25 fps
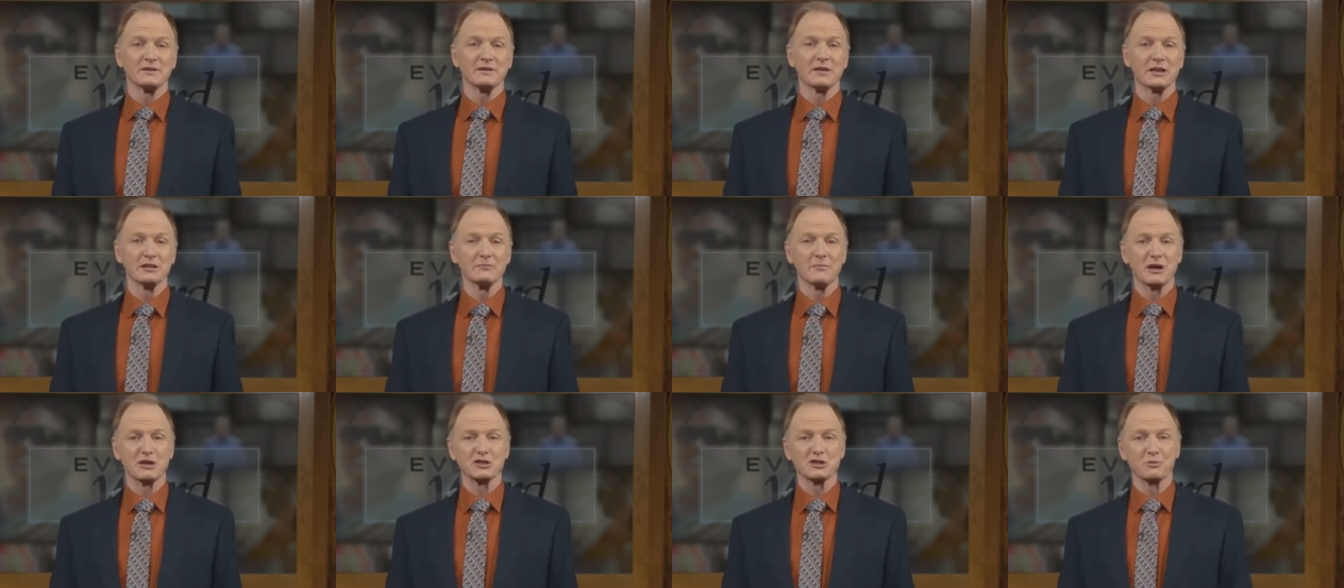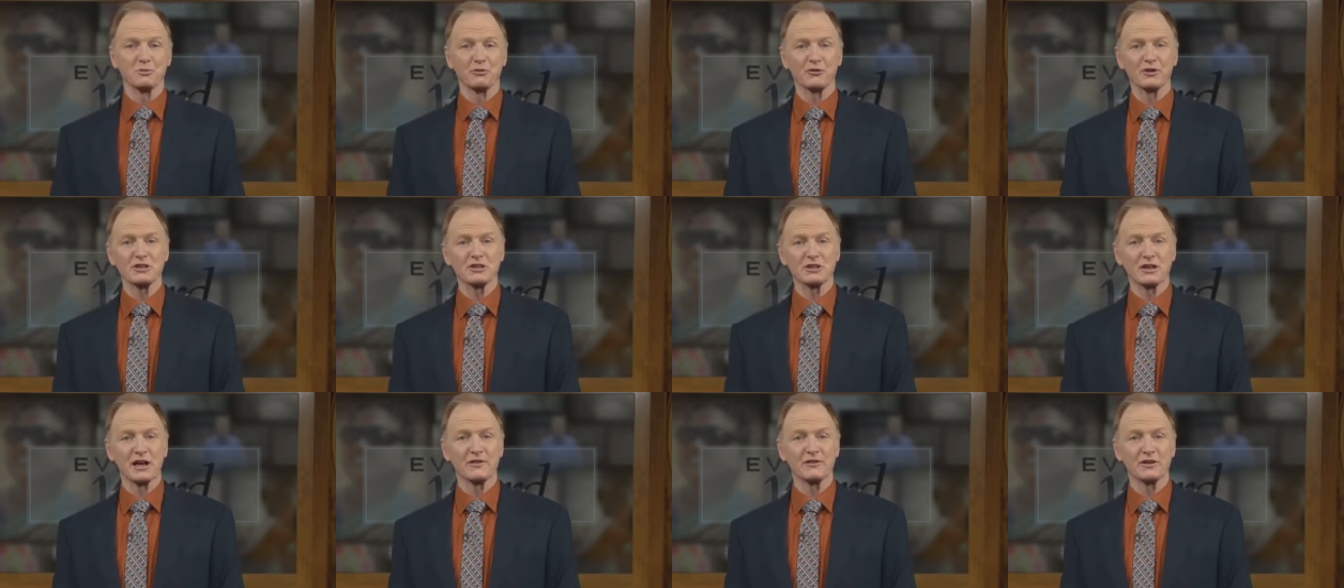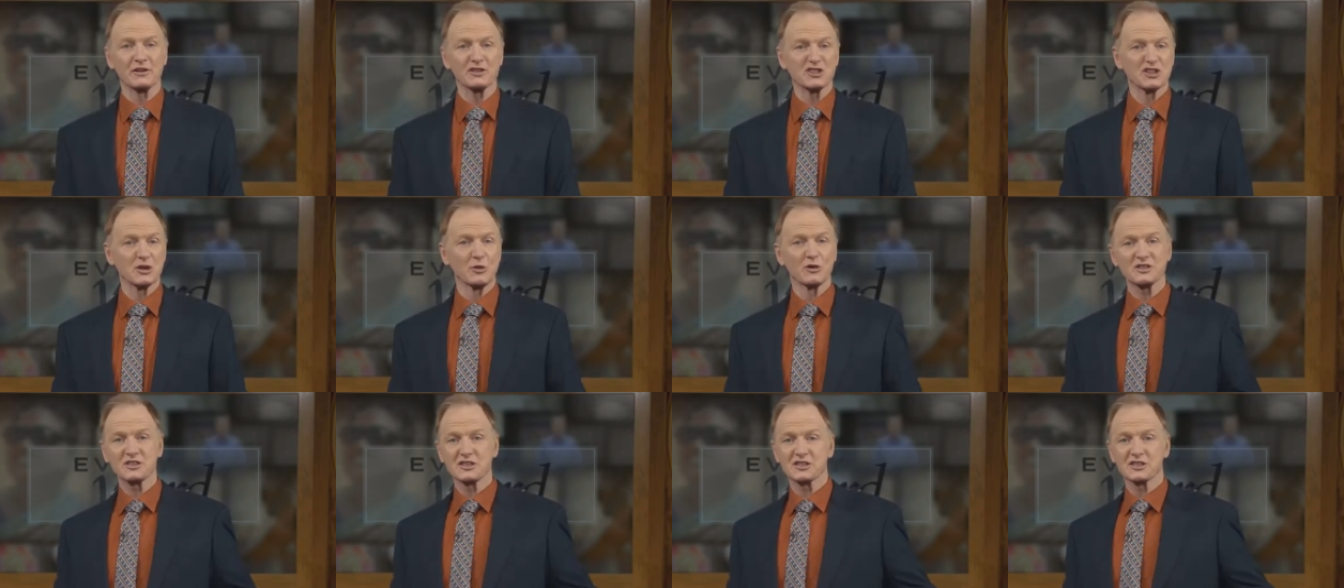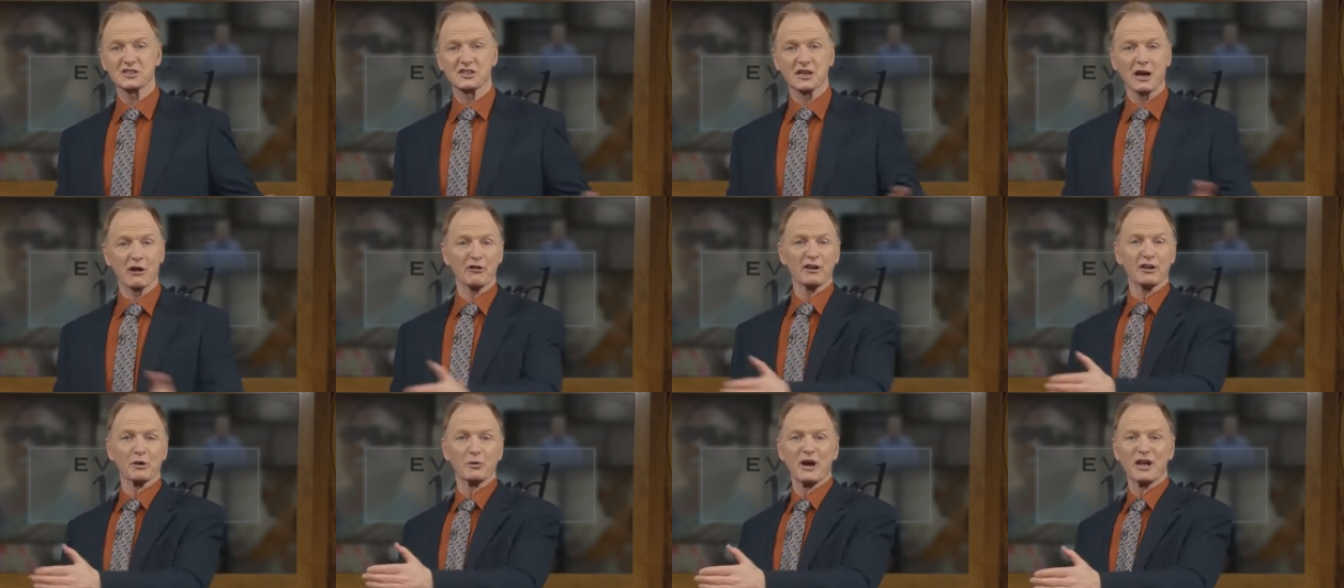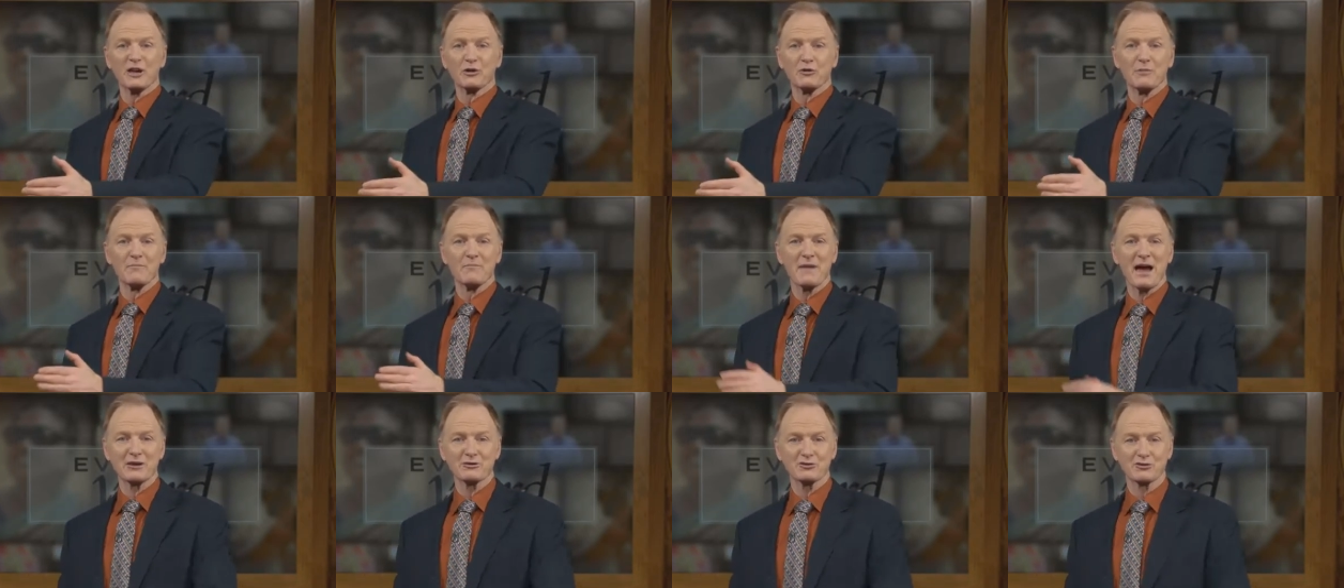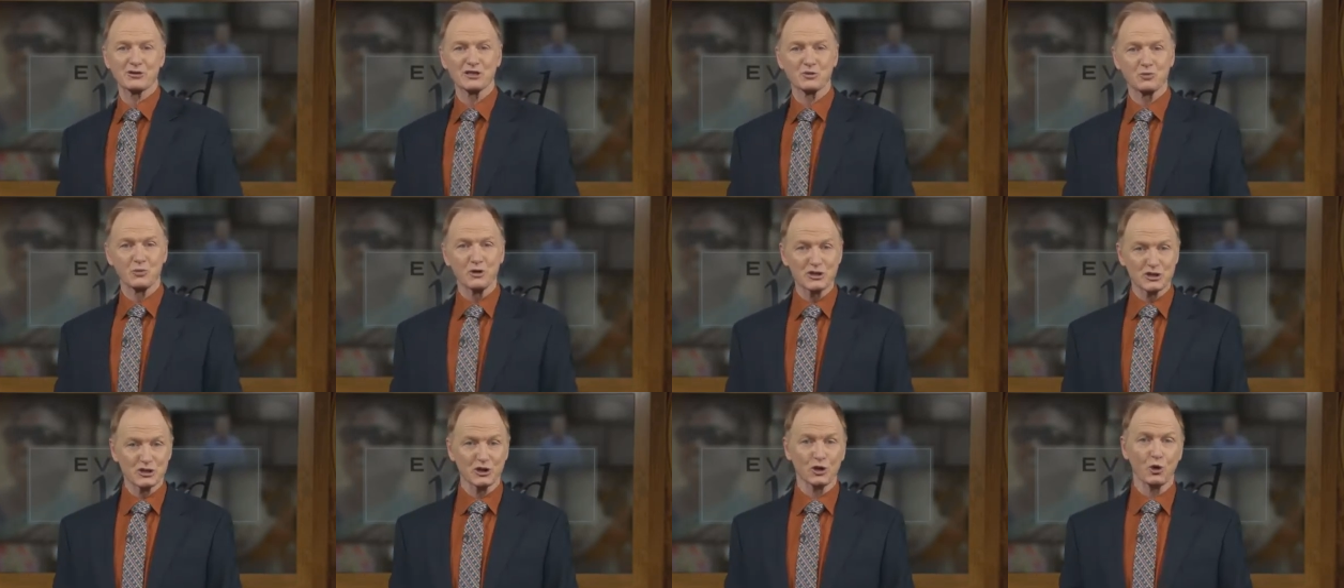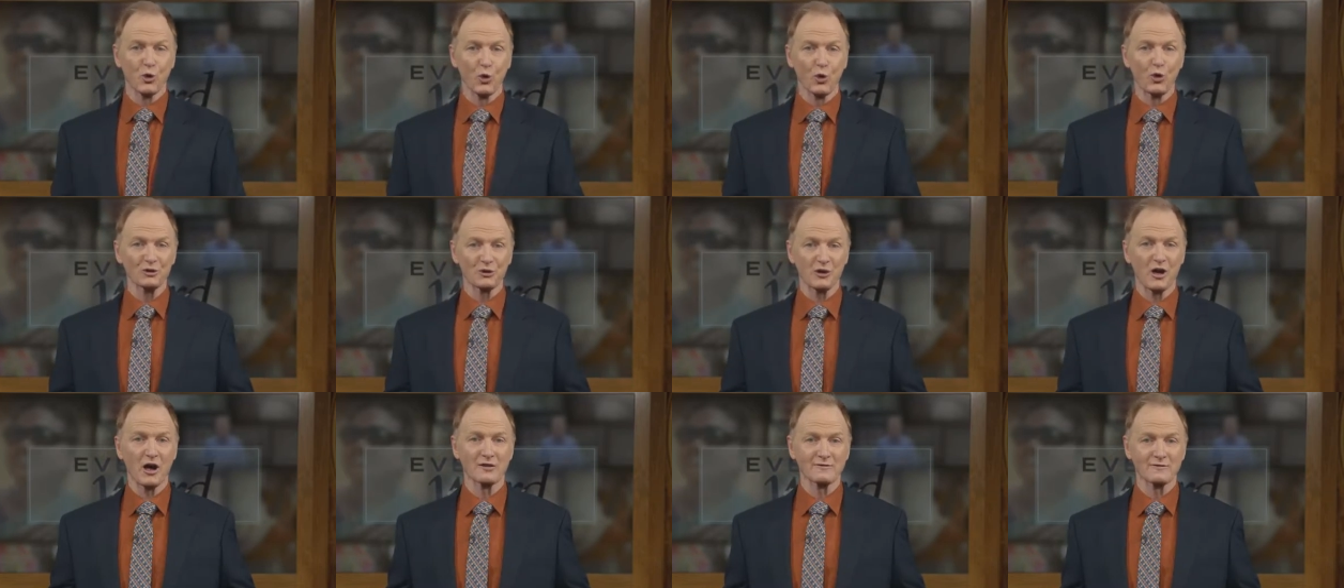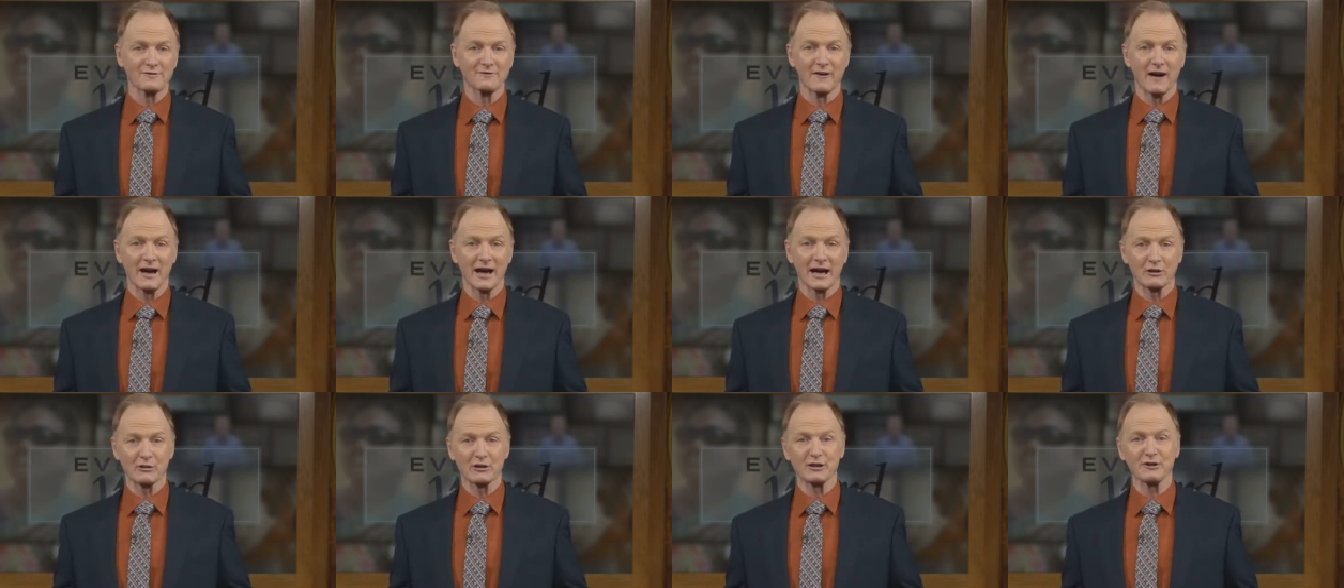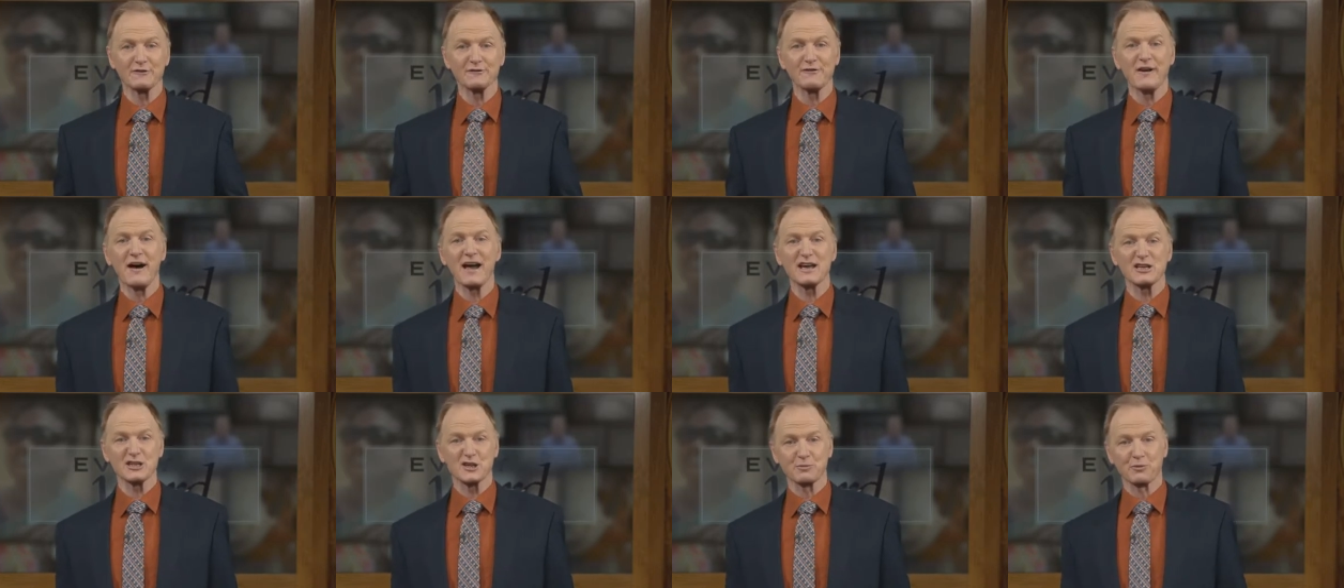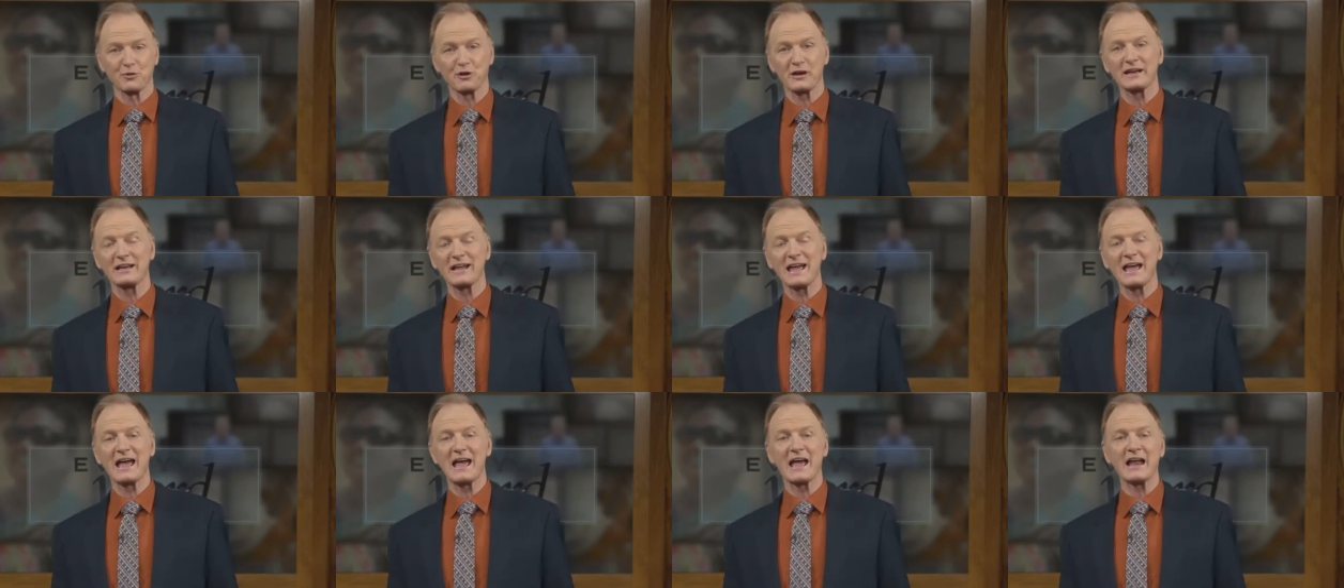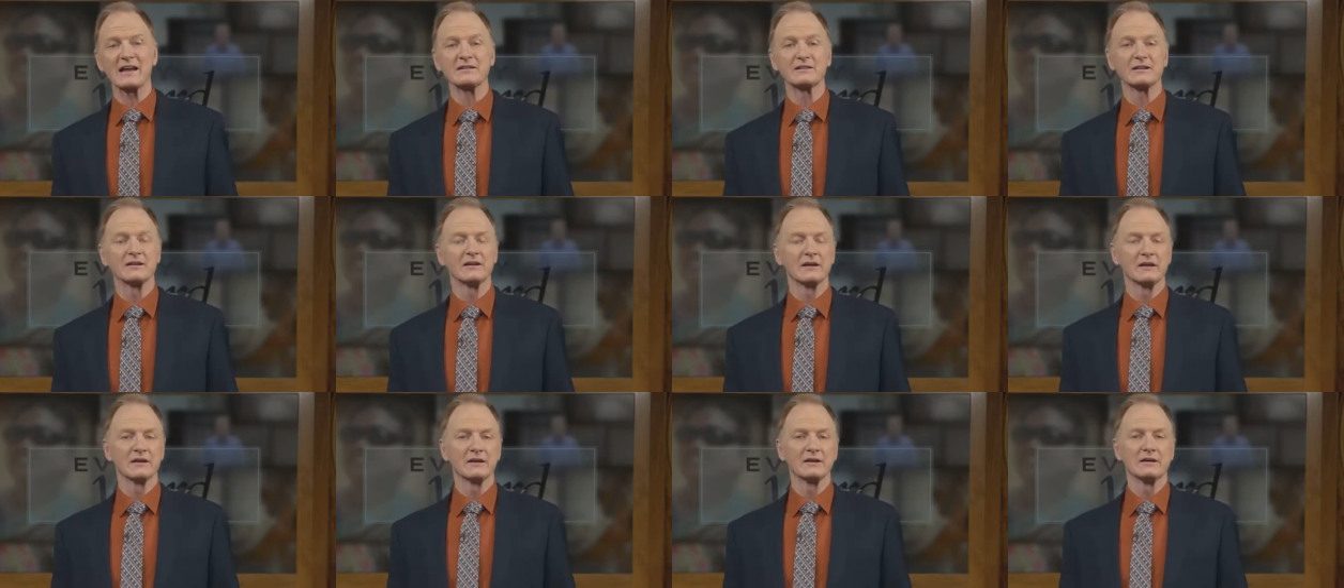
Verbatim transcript: didn't much appreciate this, so it scurried away to a mattress which caught on fire, and the fire spread and